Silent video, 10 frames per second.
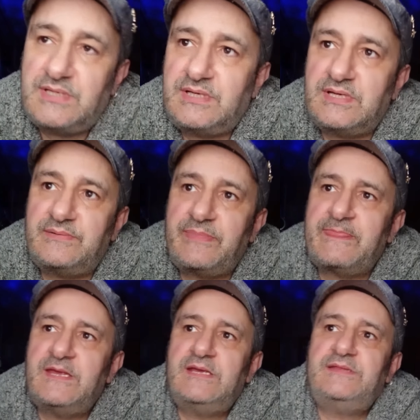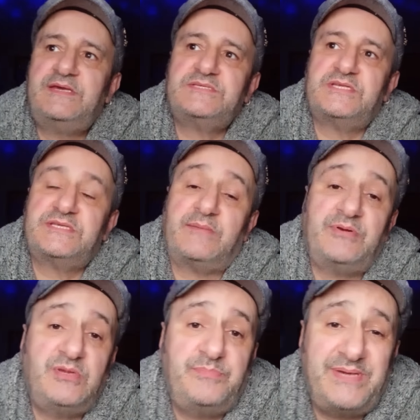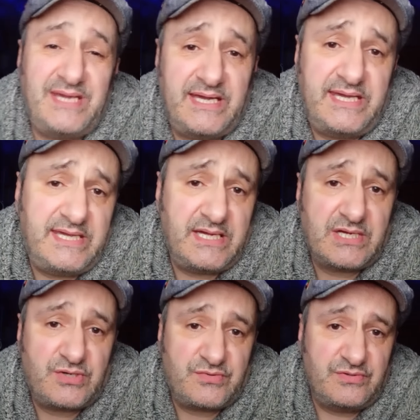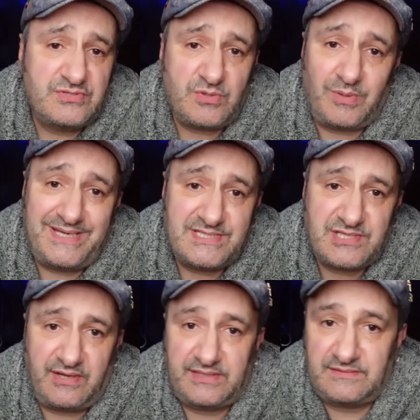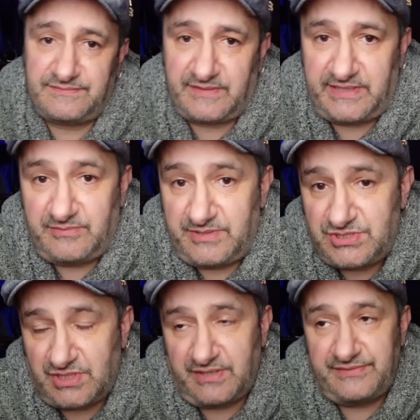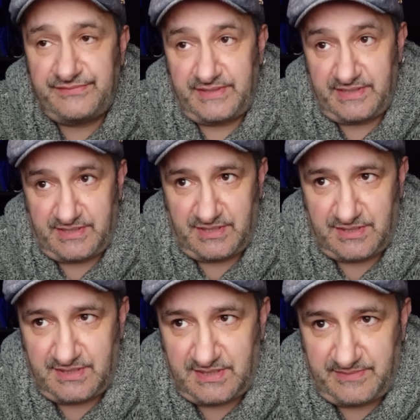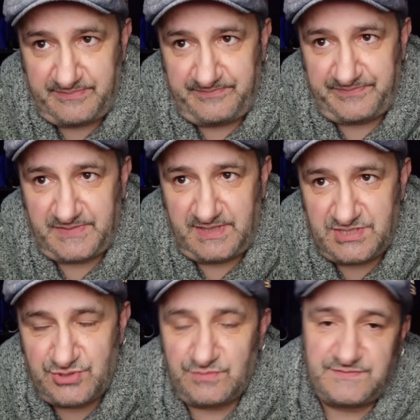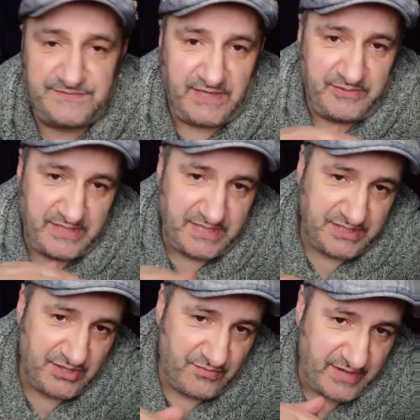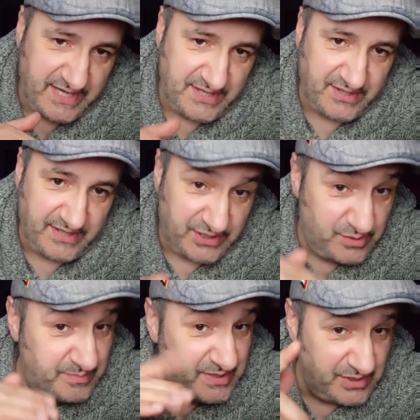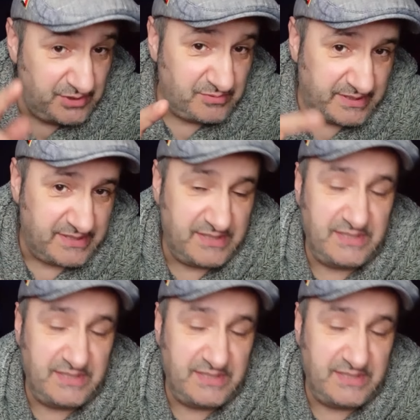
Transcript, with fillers: Uh, there's a WBA Cruiserweight title fight, which I think um, is sort of floating under the radar. It could be a good one.